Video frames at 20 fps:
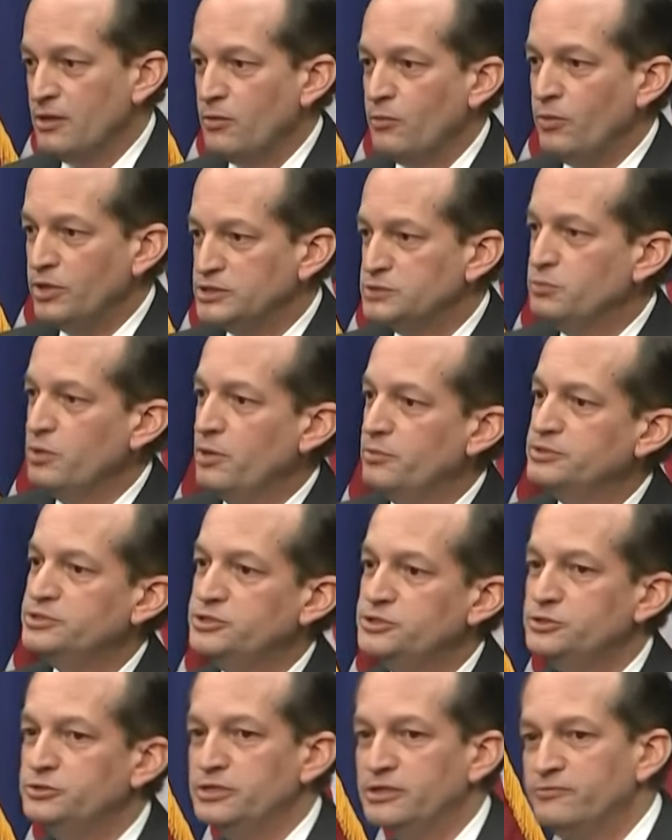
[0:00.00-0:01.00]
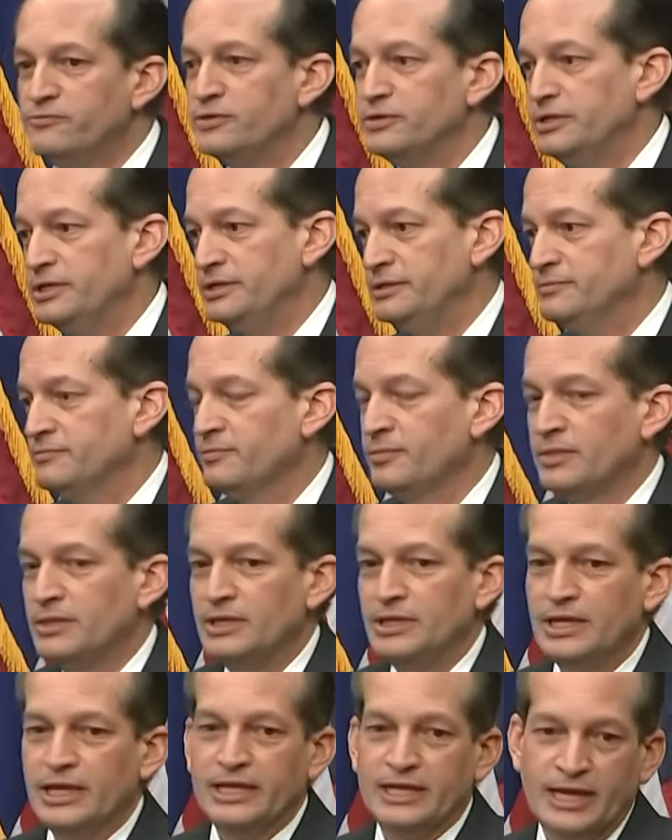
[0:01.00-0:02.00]
was, what would you do differently?
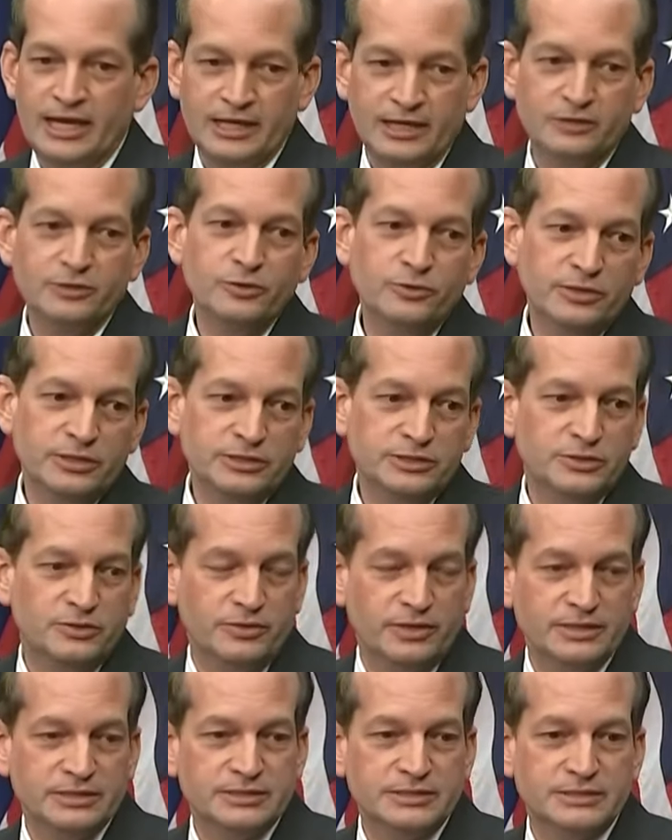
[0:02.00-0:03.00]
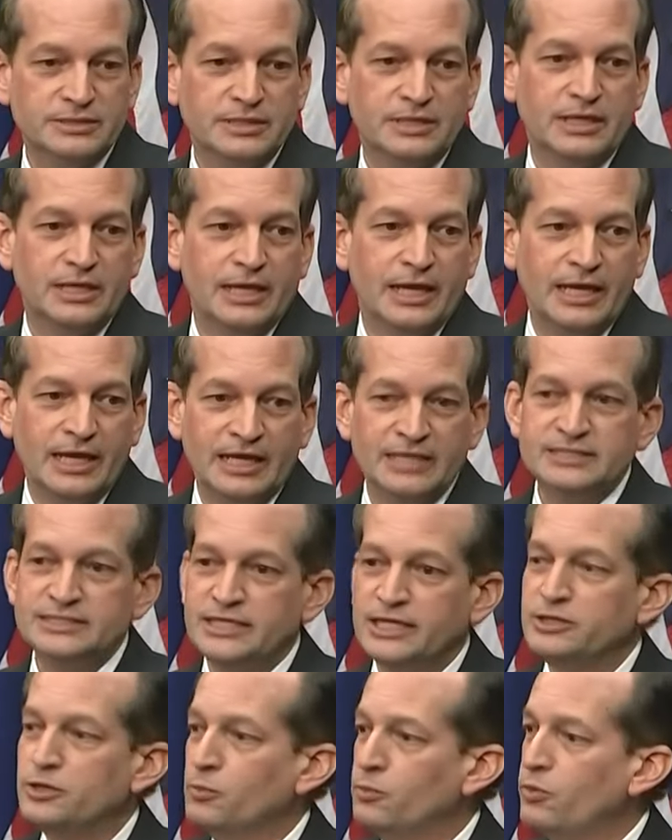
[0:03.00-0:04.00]
And I alluded to this. And I
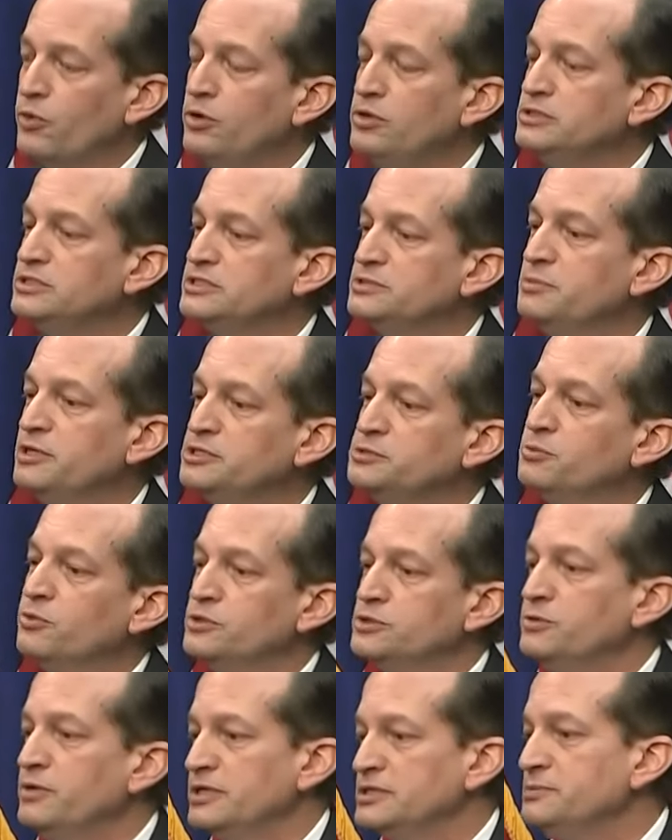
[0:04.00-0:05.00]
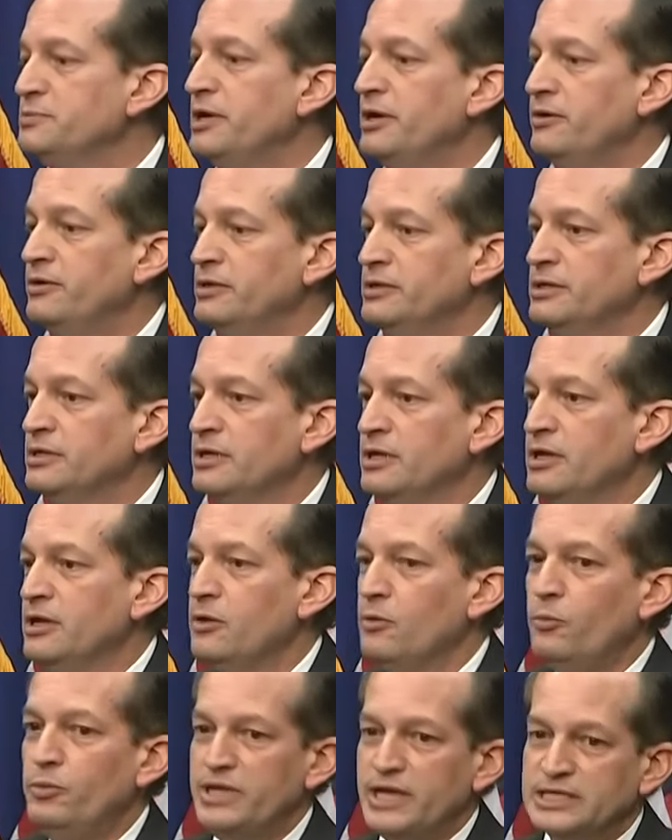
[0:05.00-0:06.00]
said, the world is much more transparent.
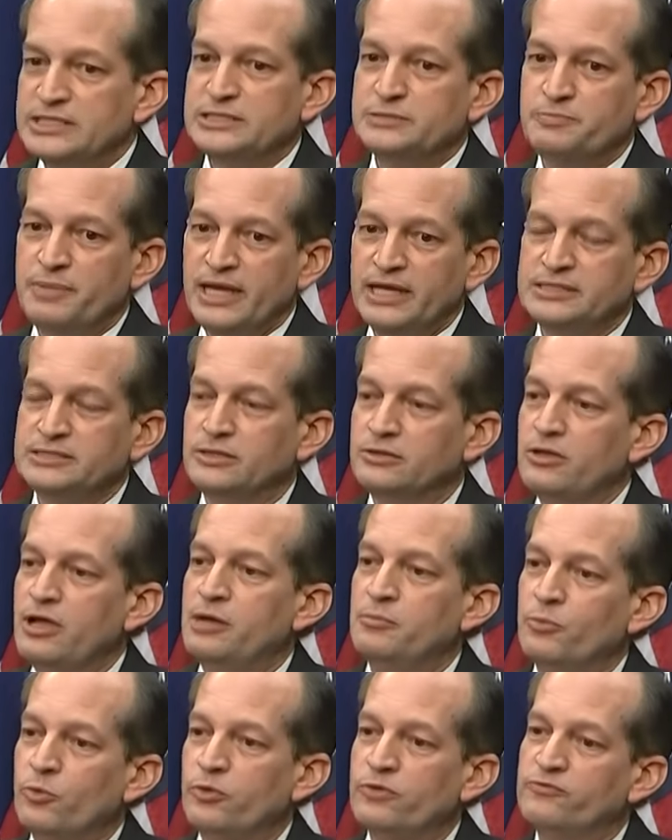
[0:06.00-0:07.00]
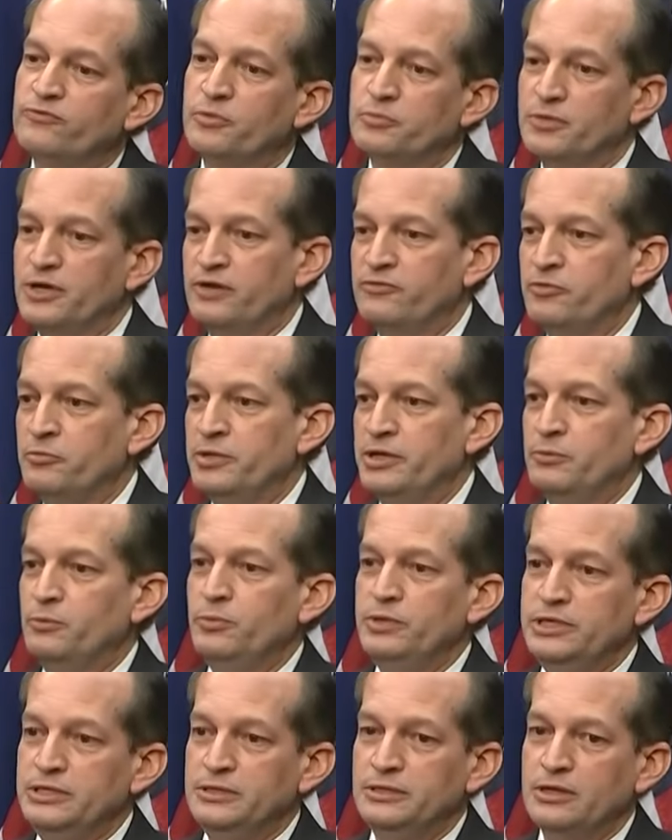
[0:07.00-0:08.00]
We expect a lot more from government.
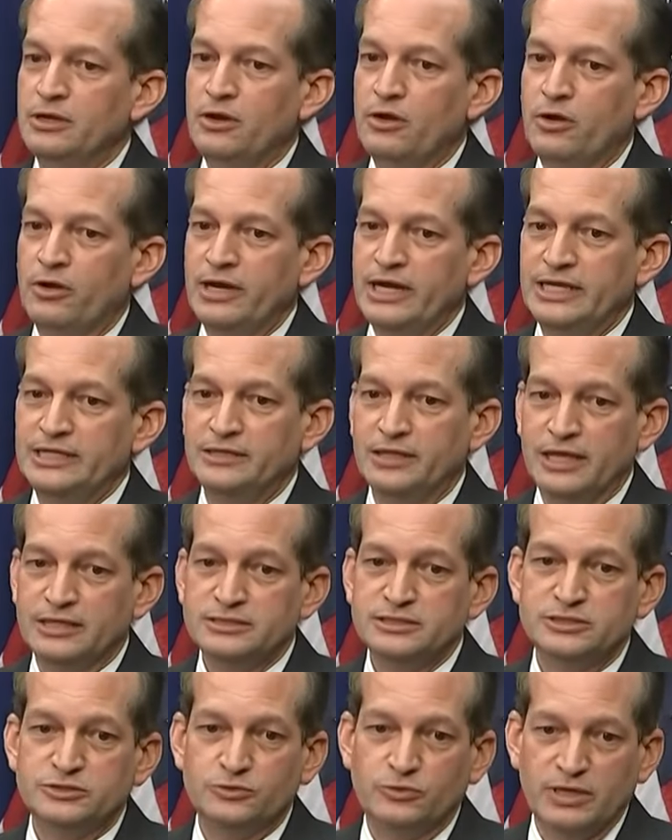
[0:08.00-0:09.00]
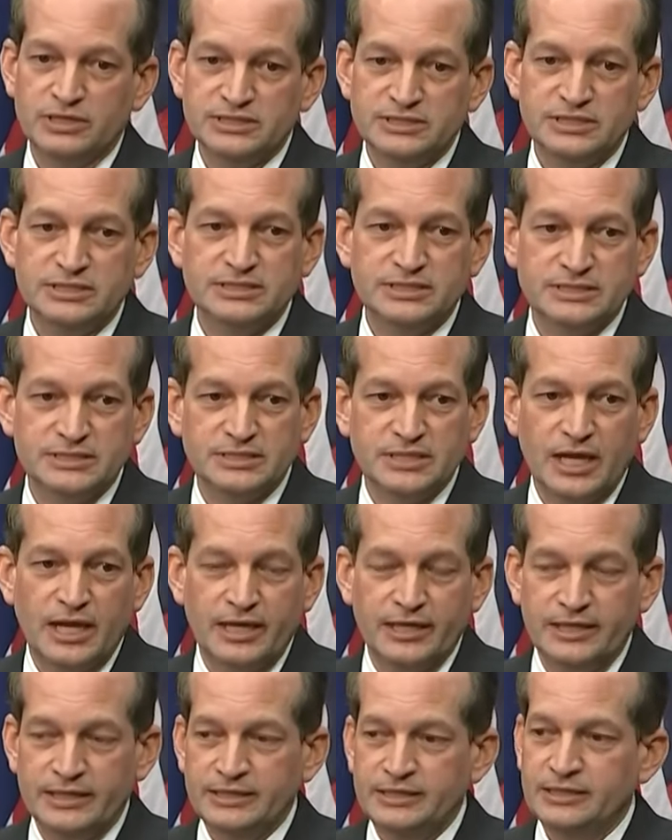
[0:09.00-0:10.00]
We are a less trusting
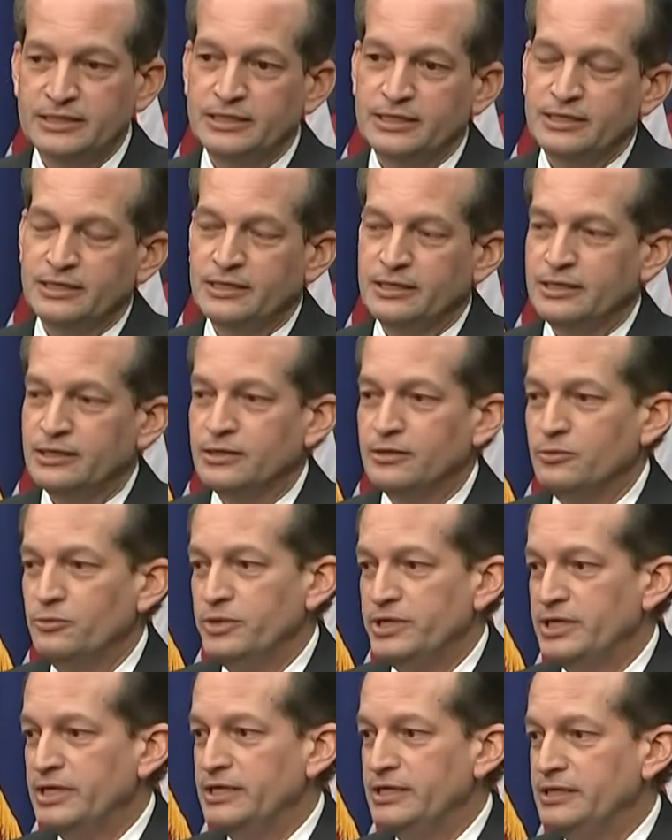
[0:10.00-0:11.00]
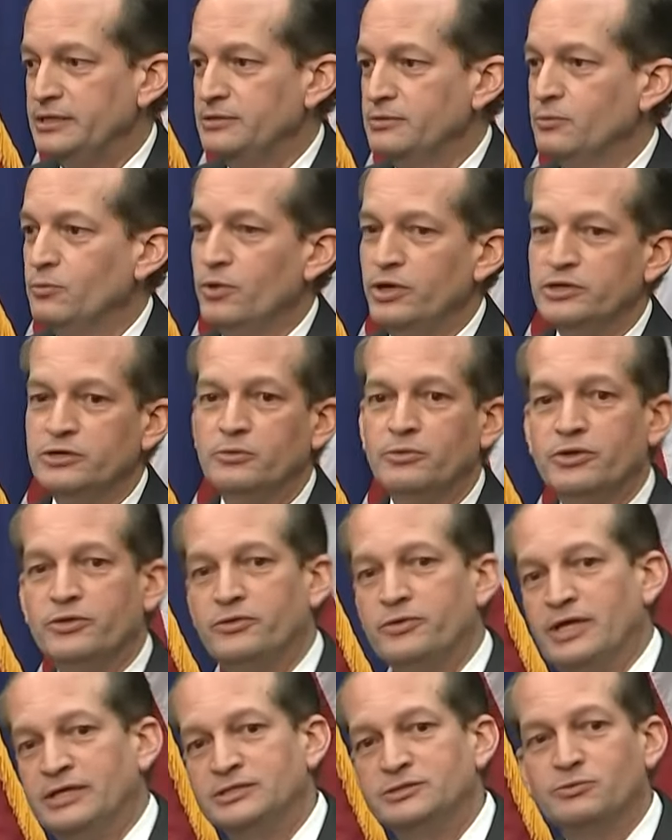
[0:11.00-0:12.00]
society. We can wonder whether
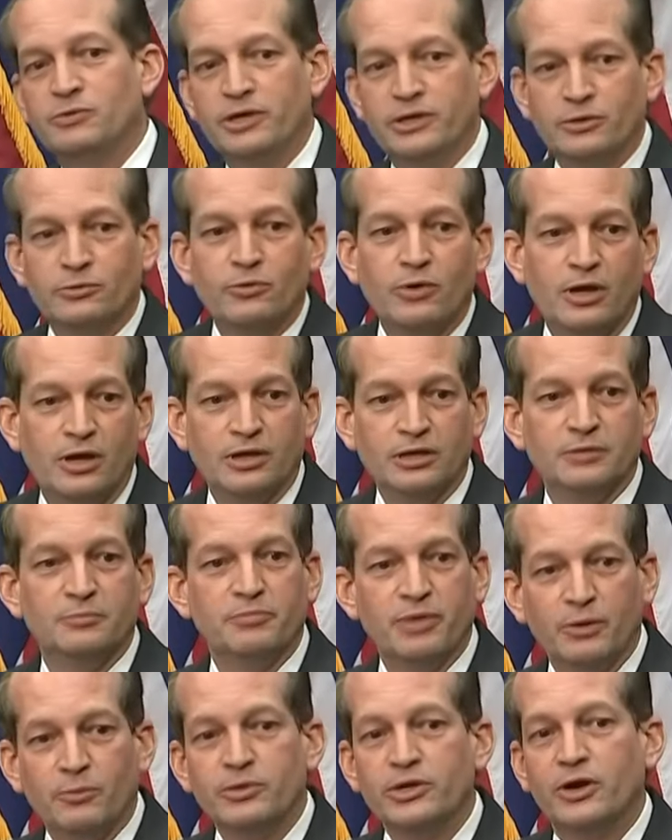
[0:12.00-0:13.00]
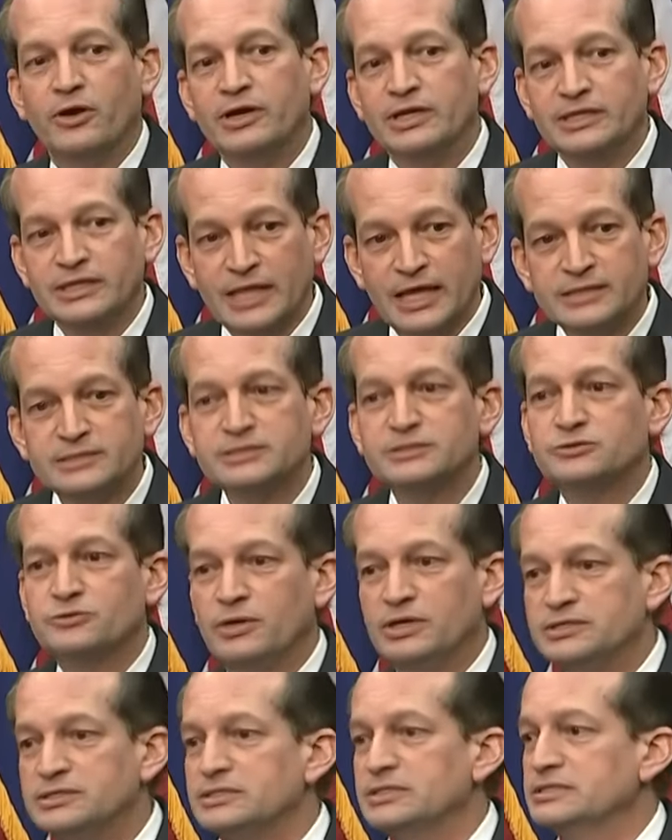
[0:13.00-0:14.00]
that's right or wrong, but we are a less
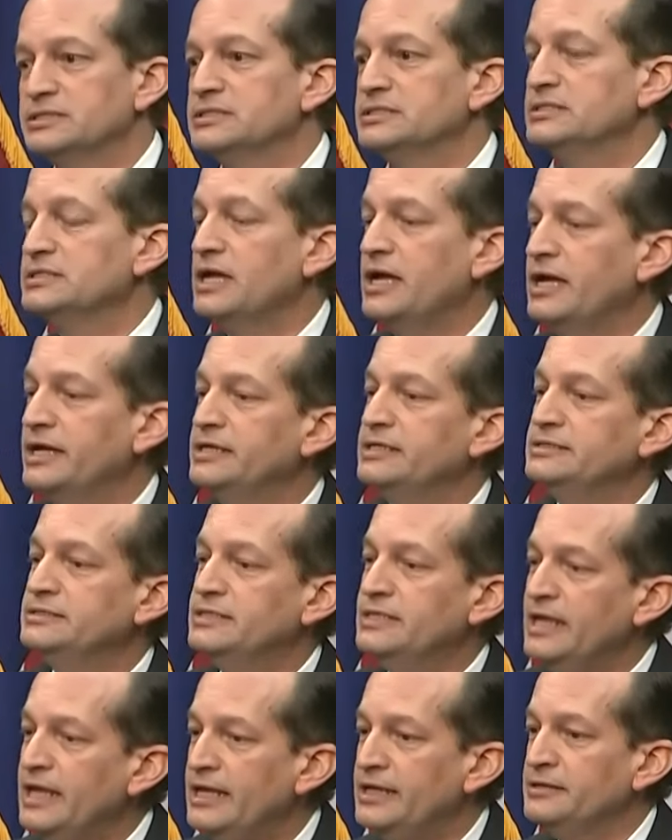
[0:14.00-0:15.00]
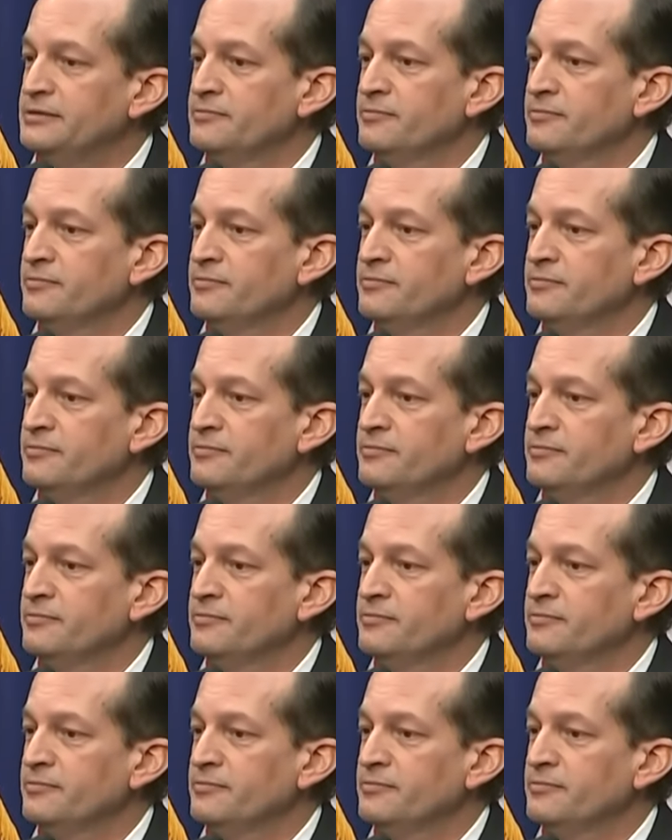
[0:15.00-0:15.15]
trusting society today,